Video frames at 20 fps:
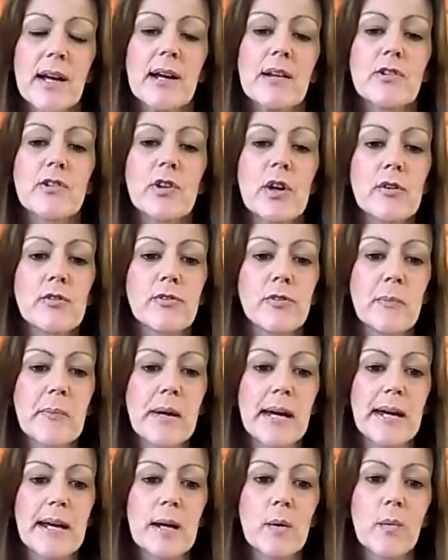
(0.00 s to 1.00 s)
So for
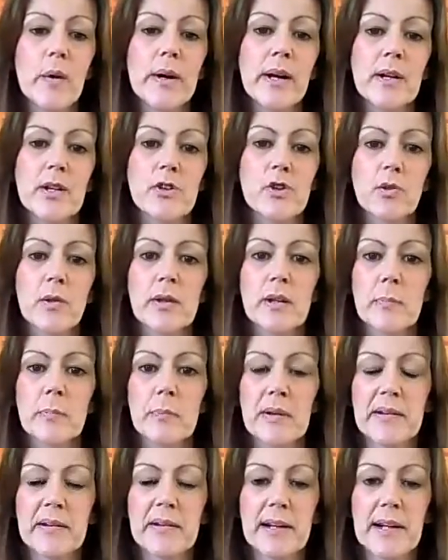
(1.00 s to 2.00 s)
me, when I joined the
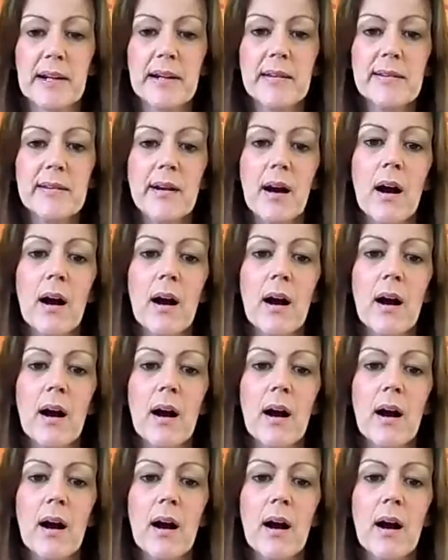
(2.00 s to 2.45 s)
business,